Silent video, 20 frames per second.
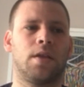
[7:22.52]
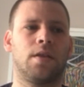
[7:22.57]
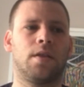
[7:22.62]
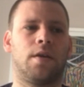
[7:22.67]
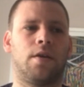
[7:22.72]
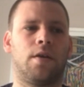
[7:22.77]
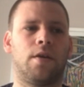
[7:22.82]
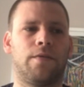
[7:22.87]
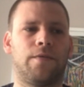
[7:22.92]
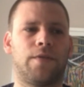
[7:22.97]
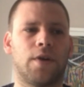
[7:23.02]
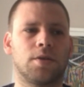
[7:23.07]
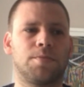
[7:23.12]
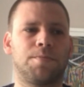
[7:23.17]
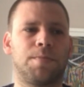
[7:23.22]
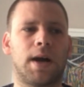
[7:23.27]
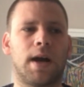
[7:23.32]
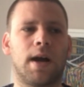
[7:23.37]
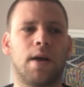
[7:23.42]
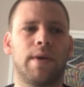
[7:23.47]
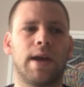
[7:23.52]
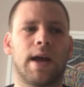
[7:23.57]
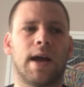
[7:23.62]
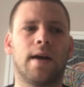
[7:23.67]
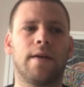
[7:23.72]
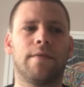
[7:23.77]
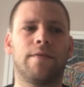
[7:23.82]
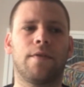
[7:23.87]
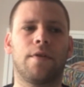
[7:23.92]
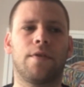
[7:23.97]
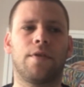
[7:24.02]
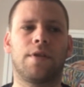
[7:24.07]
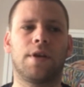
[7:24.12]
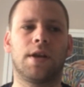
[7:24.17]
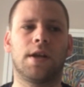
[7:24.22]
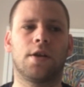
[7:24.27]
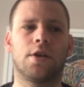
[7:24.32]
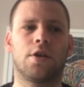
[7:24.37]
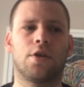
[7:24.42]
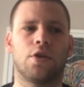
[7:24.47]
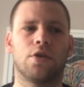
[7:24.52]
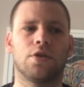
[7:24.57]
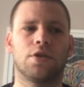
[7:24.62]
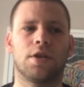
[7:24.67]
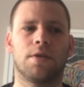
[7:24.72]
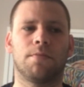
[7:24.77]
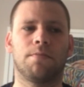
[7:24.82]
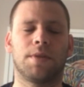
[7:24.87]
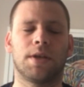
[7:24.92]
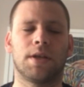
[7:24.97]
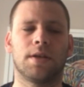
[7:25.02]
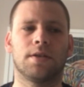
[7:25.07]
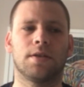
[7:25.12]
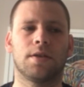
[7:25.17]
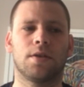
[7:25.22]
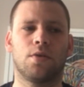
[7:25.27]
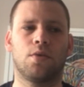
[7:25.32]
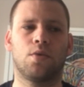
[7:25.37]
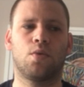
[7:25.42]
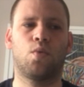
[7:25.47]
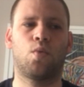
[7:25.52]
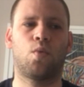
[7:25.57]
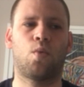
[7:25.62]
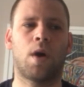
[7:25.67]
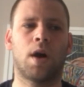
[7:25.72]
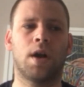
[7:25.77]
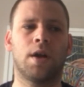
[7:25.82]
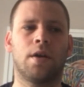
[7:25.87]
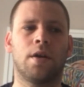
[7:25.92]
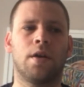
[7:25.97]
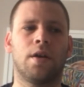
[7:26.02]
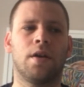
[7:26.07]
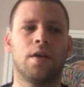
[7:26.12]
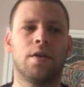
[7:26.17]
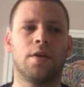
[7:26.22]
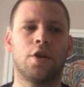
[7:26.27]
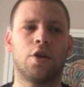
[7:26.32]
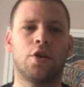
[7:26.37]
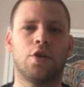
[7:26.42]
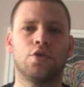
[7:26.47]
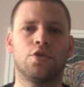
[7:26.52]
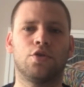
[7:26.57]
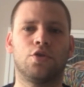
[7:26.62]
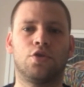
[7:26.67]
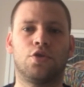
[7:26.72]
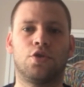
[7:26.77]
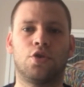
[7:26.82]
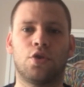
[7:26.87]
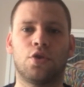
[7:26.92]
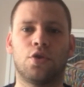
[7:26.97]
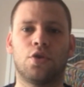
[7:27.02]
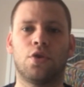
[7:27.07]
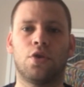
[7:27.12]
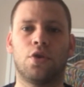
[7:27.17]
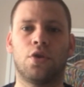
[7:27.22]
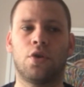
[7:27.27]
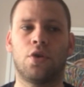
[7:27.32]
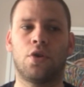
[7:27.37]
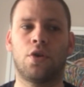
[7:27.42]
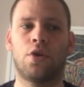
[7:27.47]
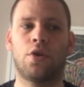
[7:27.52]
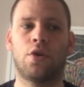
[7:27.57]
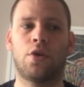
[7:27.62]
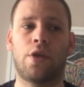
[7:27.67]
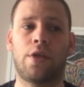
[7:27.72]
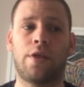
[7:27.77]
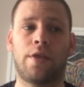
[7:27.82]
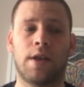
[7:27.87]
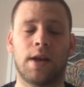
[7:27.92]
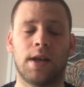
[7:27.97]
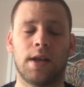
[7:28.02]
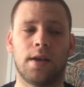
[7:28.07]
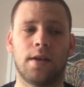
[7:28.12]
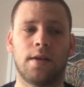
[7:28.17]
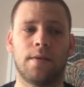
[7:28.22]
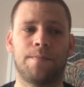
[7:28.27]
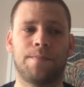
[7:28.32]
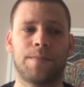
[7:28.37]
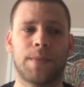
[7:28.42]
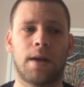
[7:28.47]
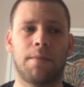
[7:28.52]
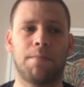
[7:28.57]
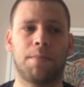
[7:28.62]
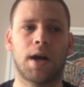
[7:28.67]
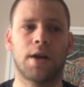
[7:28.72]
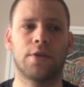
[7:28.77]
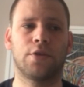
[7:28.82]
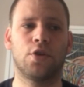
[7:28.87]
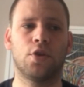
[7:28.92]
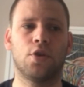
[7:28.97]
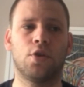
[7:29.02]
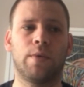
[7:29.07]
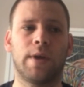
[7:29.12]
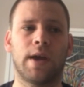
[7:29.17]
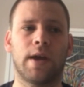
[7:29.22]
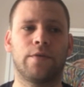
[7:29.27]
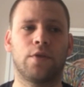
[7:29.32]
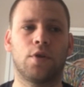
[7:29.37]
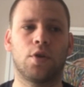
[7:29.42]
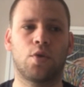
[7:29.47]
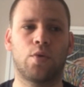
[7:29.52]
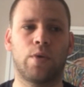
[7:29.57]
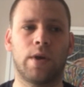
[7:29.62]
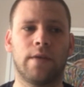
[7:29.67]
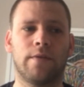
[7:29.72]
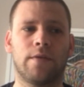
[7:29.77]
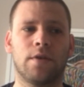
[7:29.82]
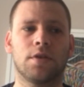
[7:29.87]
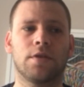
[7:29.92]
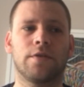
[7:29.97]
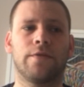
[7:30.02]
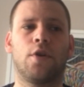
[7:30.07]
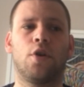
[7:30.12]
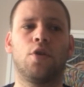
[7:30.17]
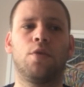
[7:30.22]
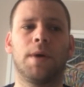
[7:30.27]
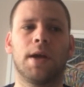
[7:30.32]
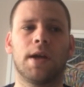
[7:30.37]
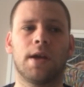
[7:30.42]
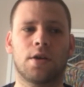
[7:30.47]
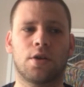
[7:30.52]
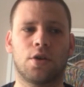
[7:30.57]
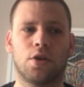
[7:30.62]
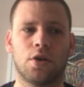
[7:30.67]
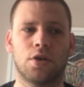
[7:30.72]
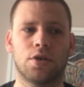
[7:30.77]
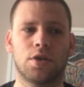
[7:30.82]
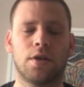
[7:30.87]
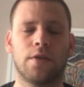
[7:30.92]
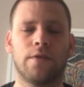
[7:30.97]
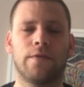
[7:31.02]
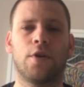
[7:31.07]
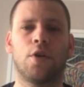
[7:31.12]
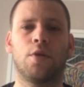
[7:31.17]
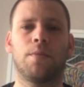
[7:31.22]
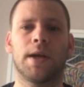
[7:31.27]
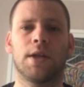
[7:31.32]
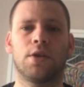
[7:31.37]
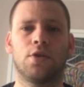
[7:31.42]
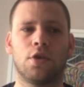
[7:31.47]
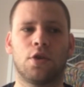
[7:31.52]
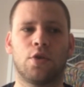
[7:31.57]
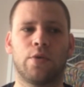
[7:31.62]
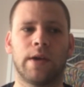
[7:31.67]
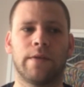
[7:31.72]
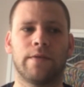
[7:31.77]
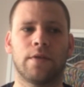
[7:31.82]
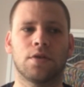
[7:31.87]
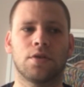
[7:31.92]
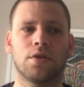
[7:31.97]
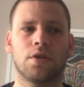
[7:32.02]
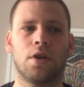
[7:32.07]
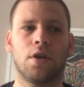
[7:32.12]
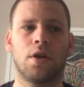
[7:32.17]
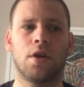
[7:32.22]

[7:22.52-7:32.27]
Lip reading: The first bar we have 3 crotchet beats. 1, 2, 3. In bar 2 we have 2 quavers, followed by a crotchet, followed by 2 quavers.